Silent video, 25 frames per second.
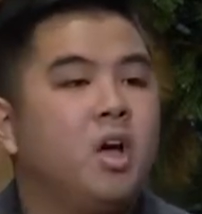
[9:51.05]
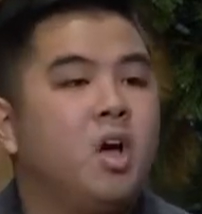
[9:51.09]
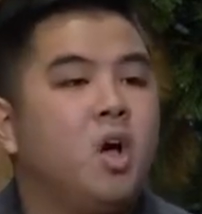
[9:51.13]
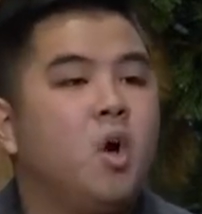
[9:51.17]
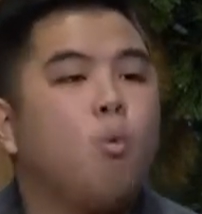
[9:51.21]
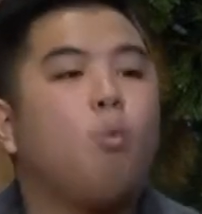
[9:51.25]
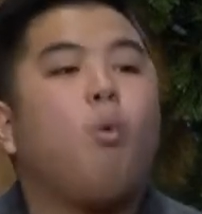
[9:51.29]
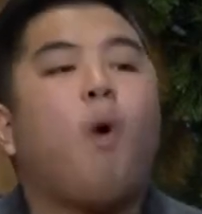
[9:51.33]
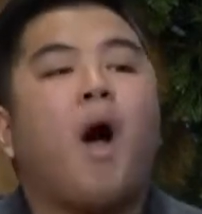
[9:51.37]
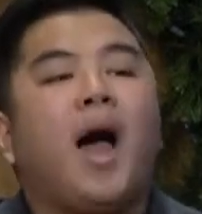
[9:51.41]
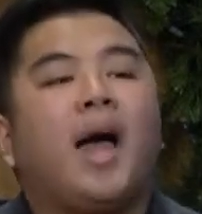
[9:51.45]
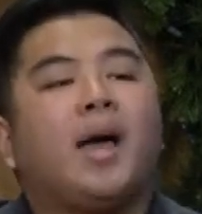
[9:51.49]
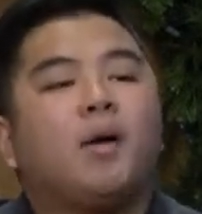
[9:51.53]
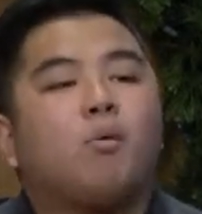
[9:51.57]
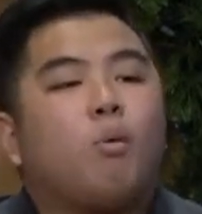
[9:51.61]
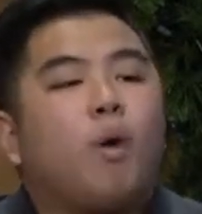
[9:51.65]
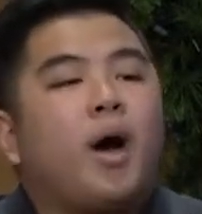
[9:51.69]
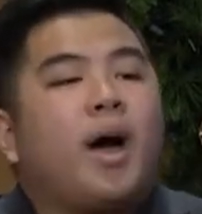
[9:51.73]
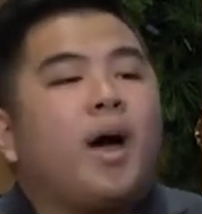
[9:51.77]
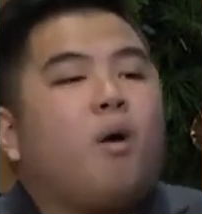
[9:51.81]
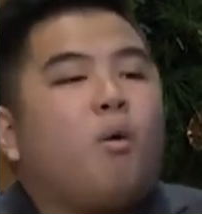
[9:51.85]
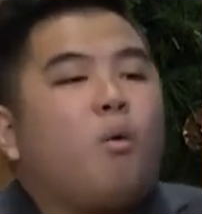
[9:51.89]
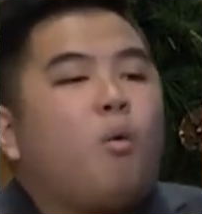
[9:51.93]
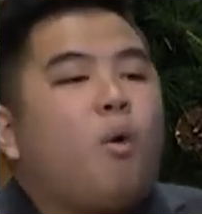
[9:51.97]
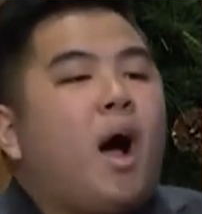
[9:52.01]
Why? Why,
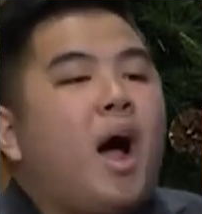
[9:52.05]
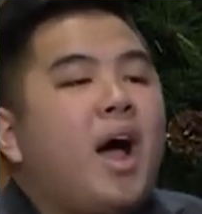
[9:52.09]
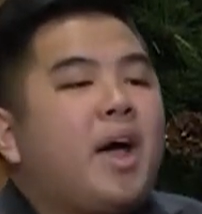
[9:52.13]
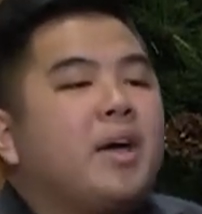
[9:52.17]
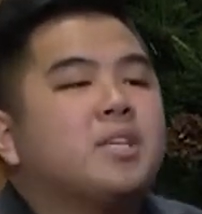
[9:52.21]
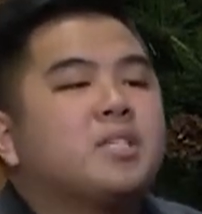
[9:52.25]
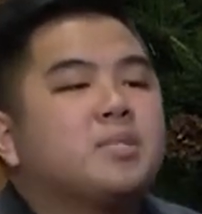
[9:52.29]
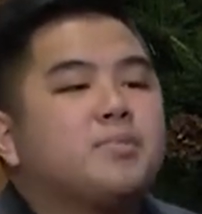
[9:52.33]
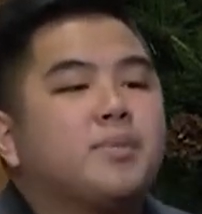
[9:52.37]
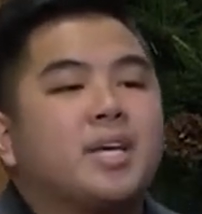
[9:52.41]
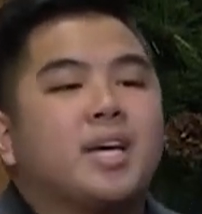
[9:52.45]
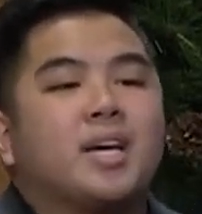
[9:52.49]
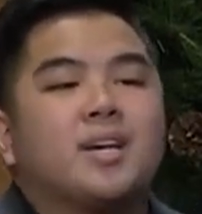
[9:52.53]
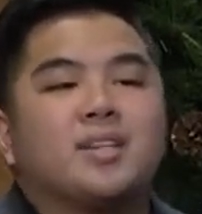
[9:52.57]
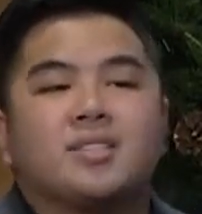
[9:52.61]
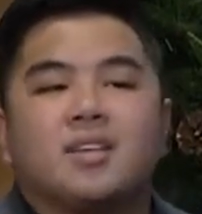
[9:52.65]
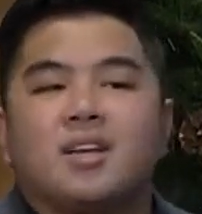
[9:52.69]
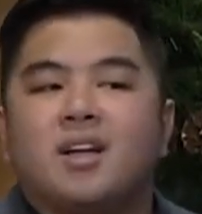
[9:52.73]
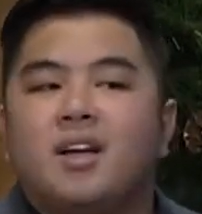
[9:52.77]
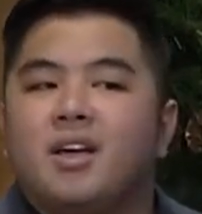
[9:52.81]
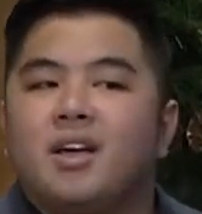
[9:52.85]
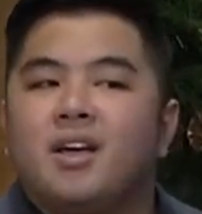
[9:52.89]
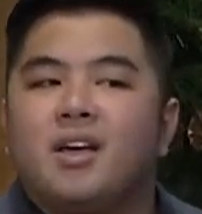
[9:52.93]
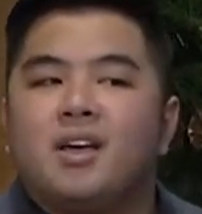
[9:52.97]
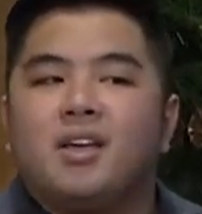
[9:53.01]
why is because
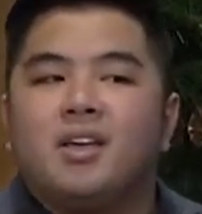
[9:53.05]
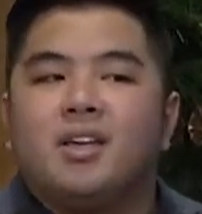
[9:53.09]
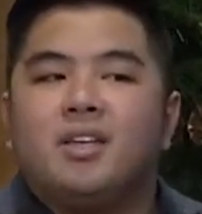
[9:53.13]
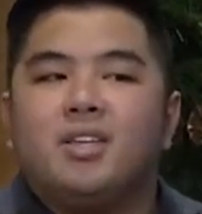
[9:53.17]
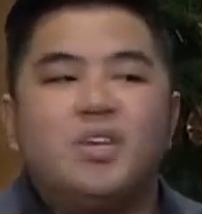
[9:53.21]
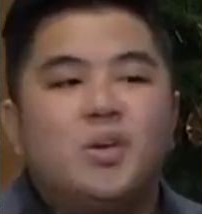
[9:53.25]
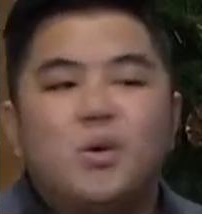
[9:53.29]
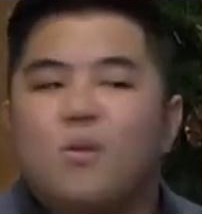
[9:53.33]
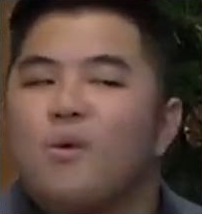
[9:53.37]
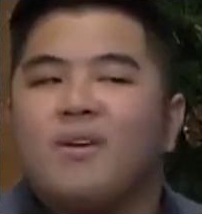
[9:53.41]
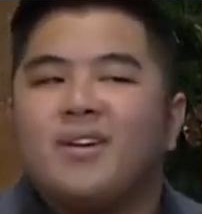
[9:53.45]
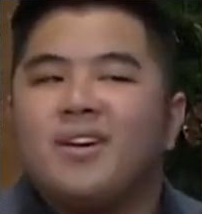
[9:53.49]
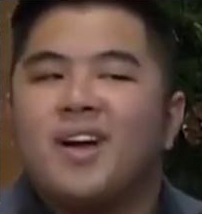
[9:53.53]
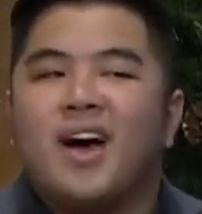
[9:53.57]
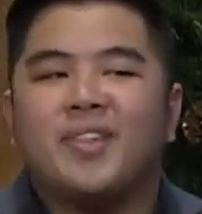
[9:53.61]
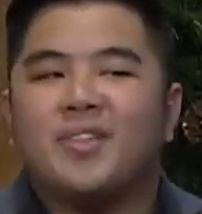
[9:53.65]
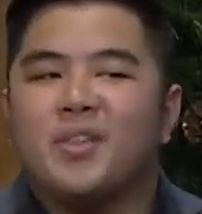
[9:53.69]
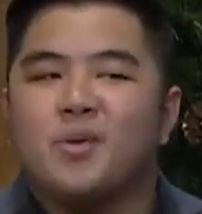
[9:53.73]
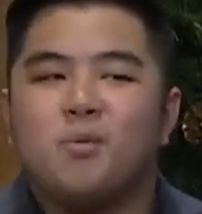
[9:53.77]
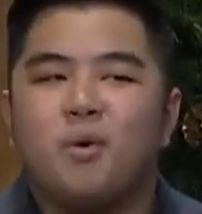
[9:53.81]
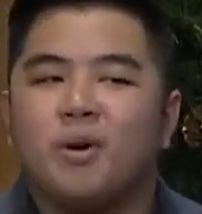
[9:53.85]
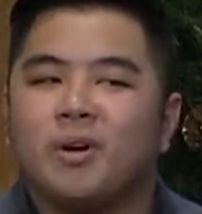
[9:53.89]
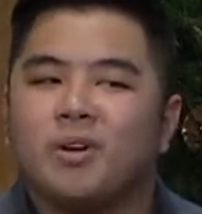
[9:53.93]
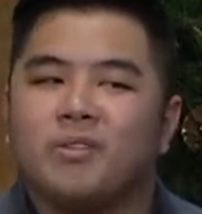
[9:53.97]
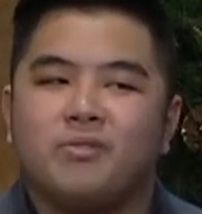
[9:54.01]
you are not the
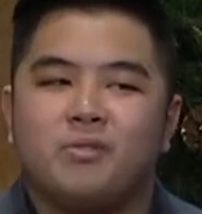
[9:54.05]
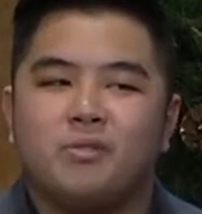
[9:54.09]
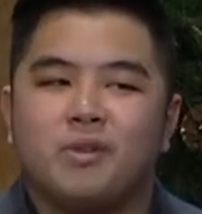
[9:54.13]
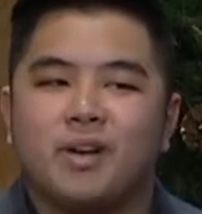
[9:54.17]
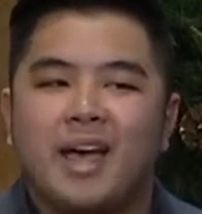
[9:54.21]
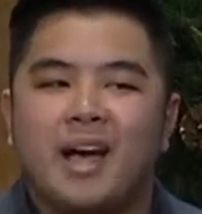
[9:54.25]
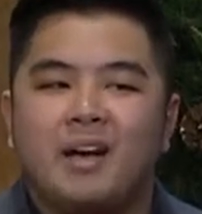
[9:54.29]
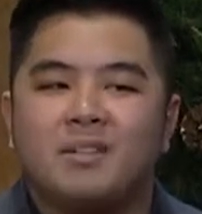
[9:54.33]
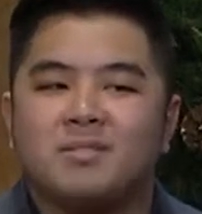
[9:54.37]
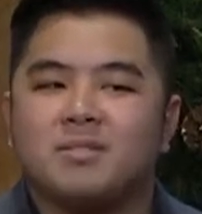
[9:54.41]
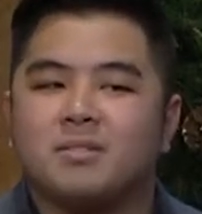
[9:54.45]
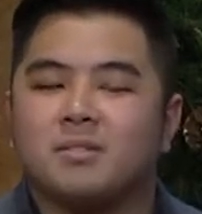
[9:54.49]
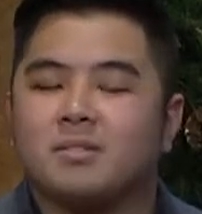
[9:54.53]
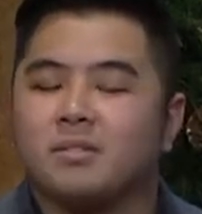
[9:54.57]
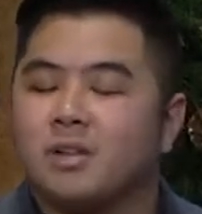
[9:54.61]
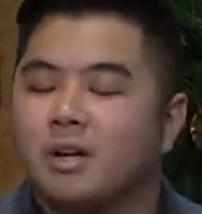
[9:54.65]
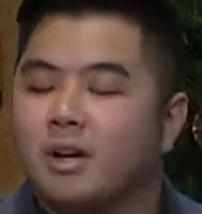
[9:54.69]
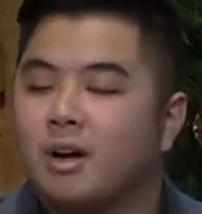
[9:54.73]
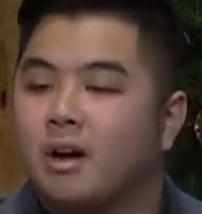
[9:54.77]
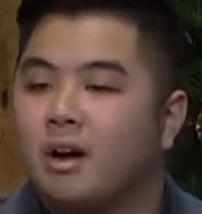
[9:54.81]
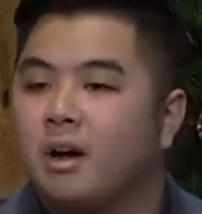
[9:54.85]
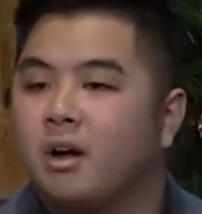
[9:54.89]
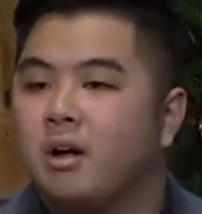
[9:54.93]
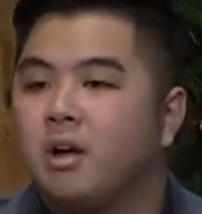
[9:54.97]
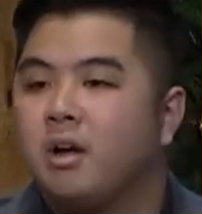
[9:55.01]
wonderful counselor,
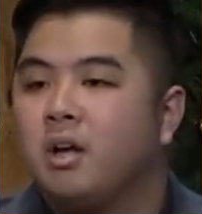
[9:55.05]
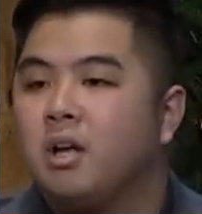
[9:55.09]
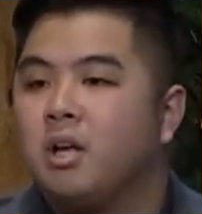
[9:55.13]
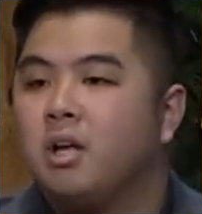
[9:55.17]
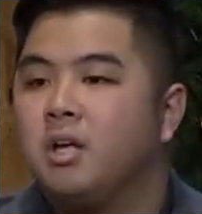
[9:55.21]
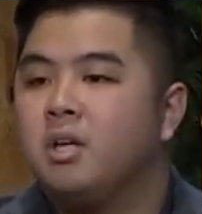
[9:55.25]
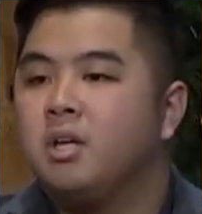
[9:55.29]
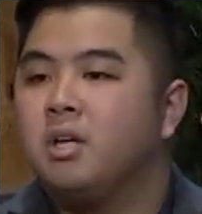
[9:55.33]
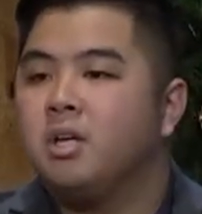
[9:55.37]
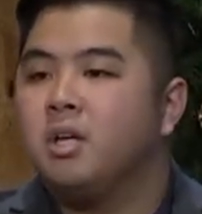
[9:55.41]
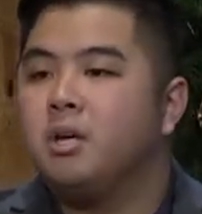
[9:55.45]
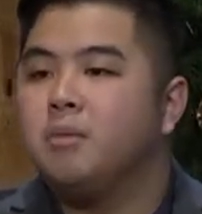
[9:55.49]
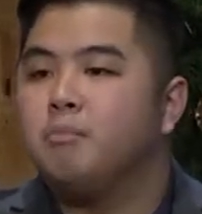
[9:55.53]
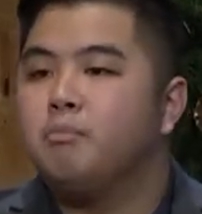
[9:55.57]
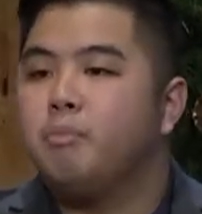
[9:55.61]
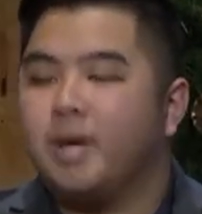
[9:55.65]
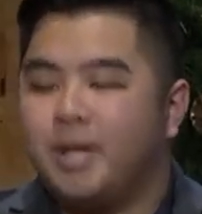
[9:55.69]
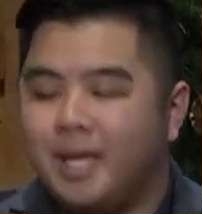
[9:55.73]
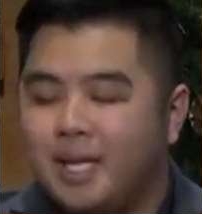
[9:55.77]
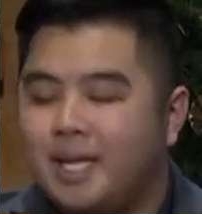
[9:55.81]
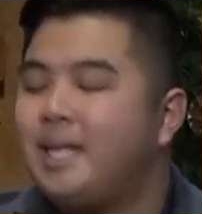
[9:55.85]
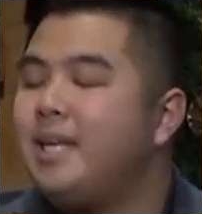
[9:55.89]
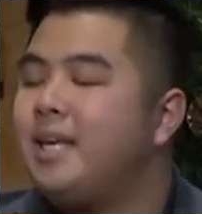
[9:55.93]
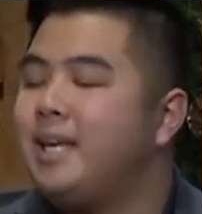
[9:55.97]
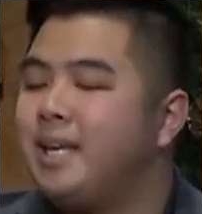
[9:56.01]
but
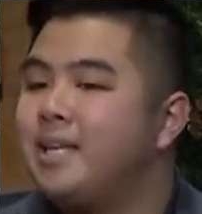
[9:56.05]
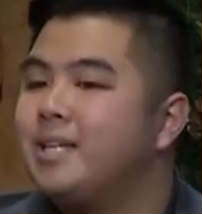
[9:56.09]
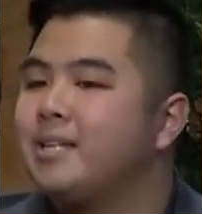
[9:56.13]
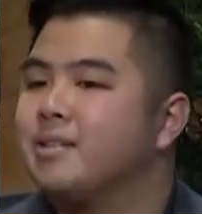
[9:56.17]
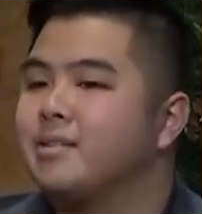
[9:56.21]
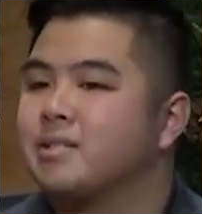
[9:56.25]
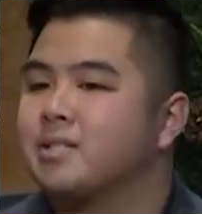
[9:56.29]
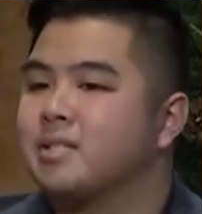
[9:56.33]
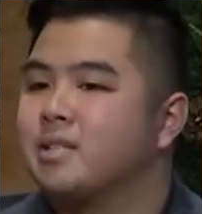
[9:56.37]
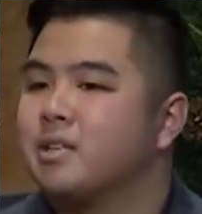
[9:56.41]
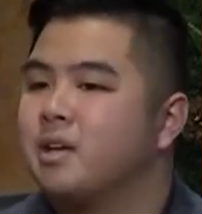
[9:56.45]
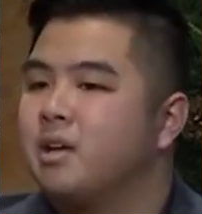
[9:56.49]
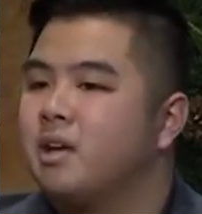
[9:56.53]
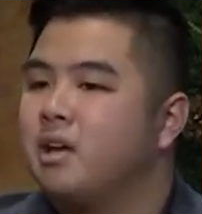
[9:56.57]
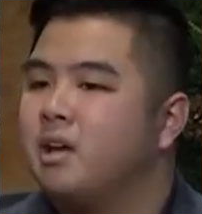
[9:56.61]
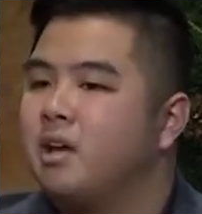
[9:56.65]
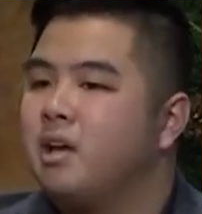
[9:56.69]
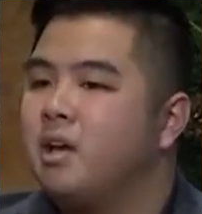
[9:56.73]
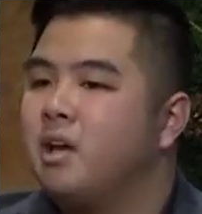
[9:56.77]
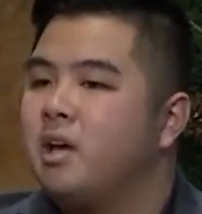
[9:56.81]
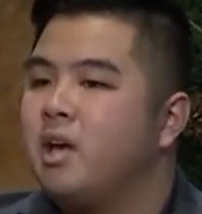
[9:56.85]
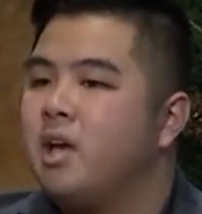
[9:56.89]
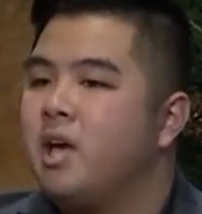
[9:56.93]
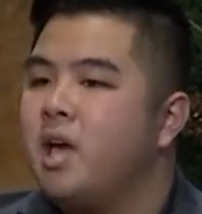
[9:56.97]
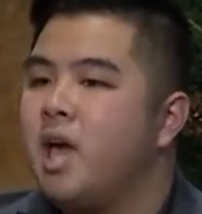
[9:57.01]
He is.
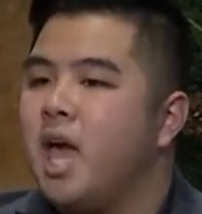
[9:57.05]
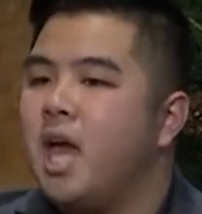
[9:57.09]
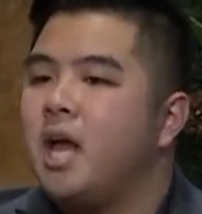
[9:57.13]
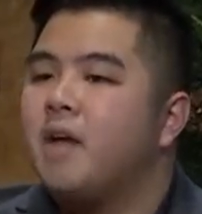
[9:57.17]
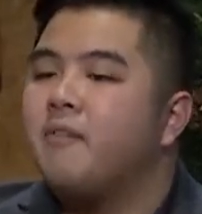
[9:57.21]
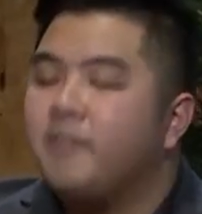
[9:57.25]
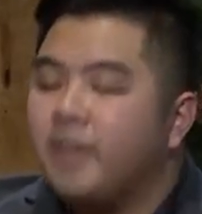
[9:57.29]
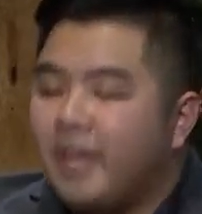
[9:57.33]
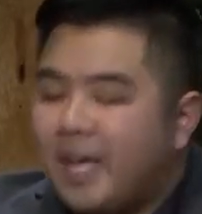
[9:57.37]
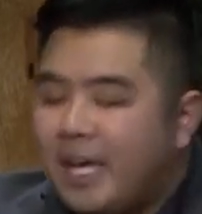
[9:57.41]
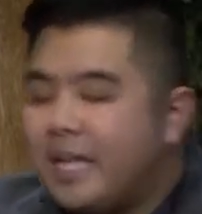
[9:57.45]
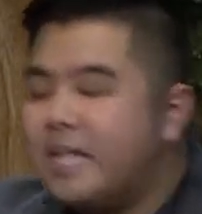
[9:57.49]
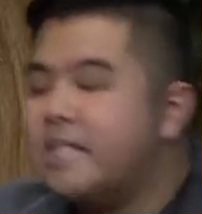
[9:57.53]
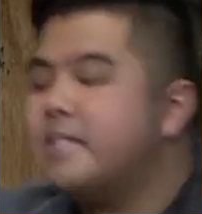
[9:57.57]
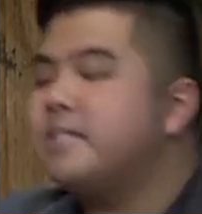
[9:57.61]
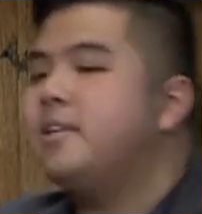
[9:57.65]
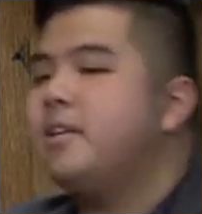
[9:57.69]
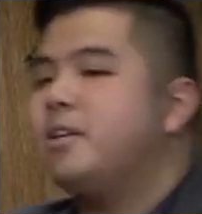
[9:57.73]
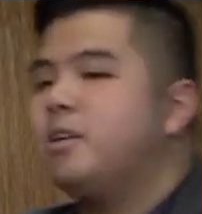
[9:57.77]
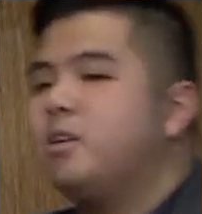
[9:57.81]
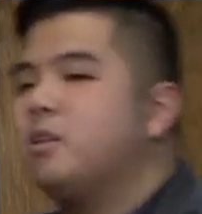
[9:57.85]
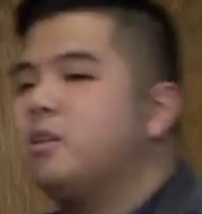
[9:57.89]
And if He is in your